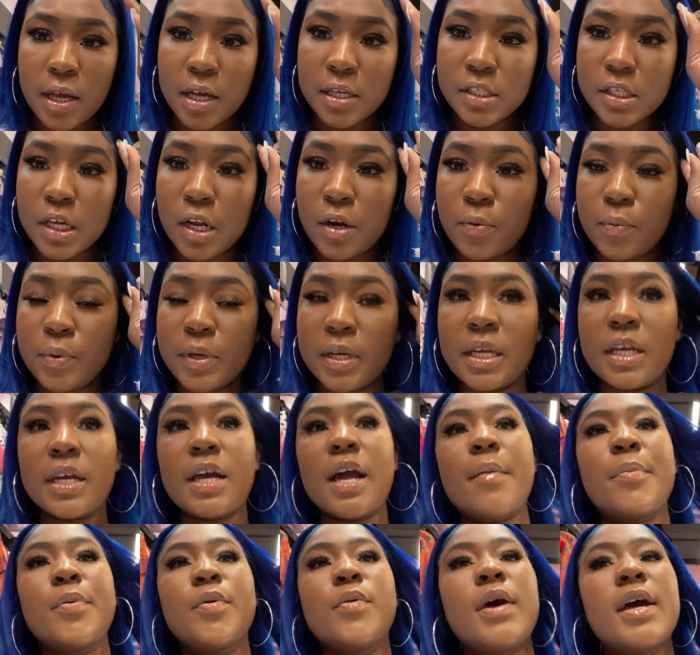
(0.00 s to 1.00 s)
y'all, so I don't want to
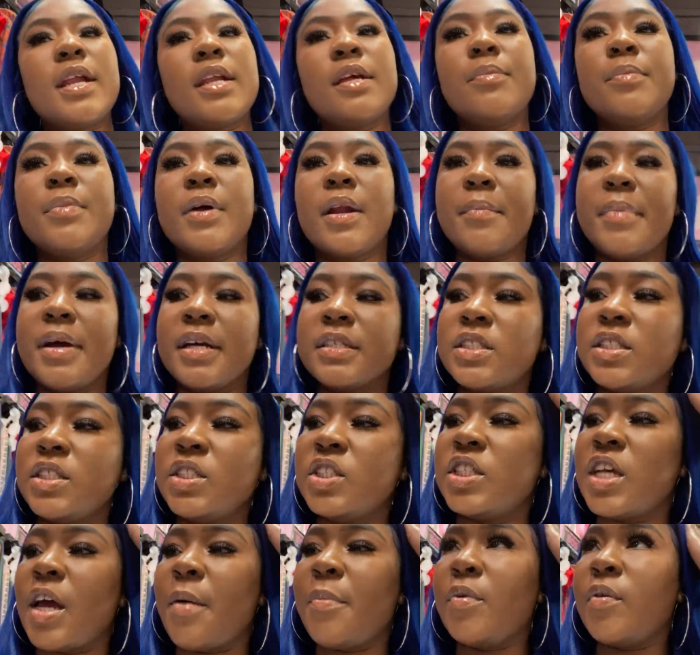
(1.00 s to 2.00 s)
get copyrighted, but I'm
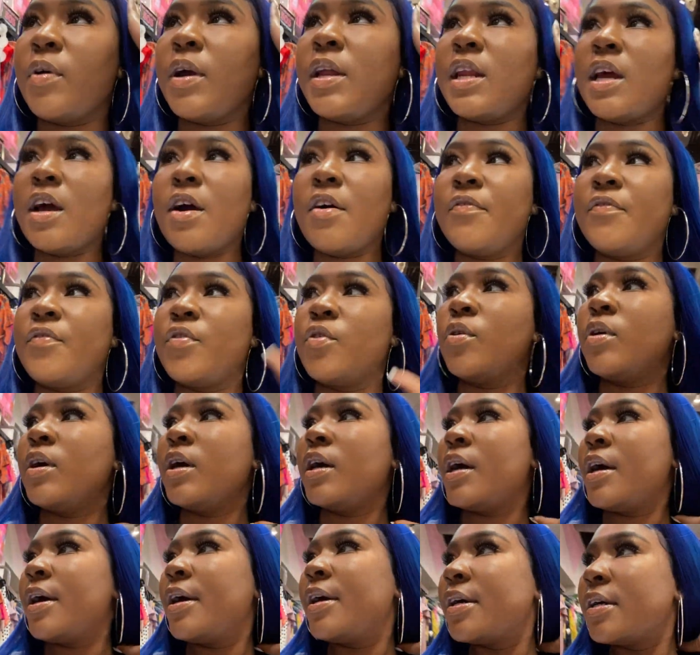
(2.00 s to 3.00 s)
actually shopping right now
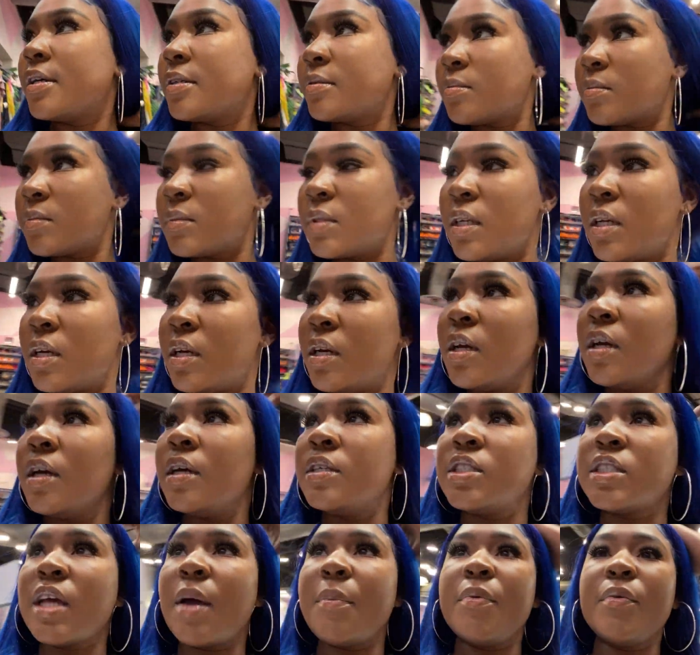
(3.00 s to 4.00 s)
for, um,
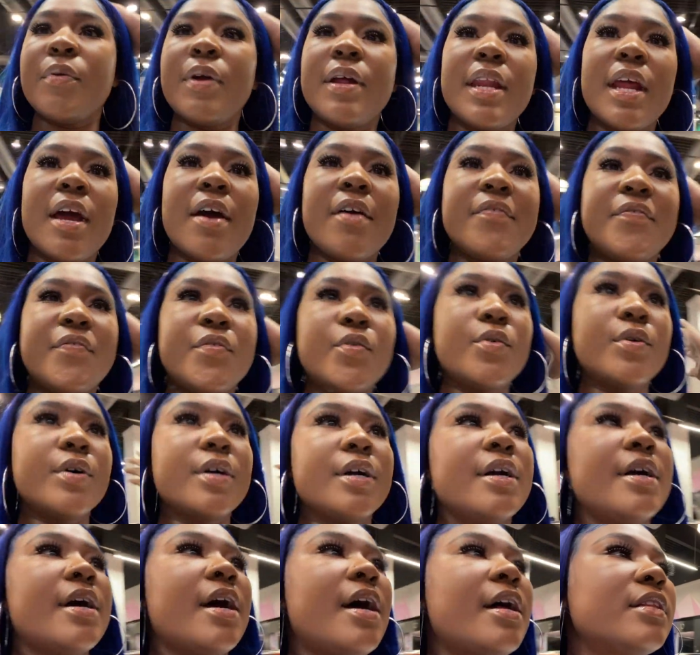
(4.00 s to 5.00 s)
shopping right now
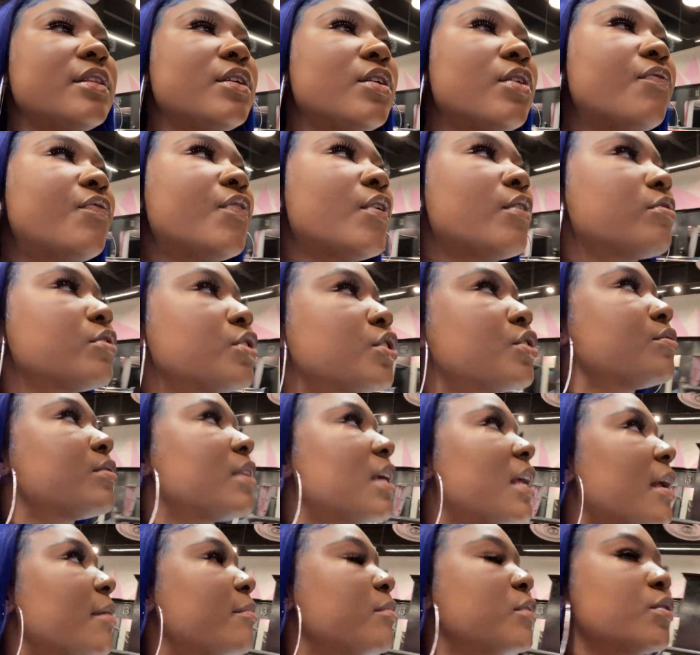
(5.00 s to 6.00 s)
for a little photo shoot
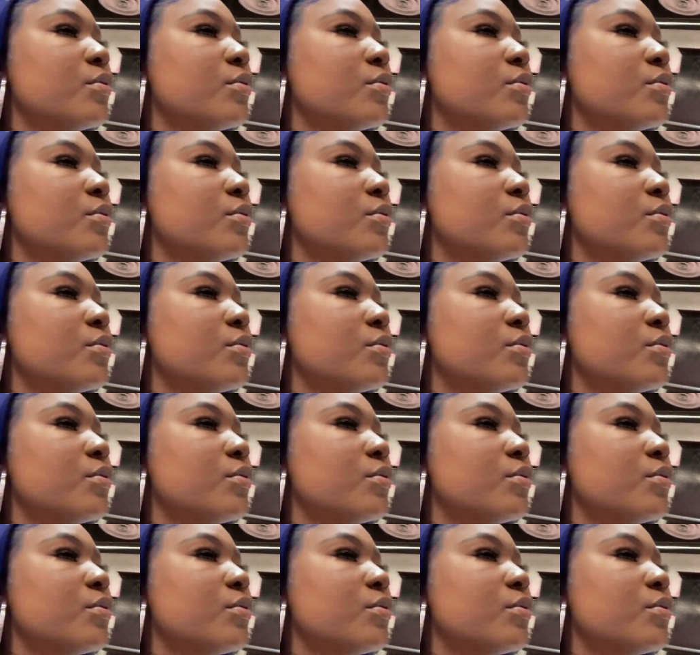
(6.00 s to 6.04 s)
that I'm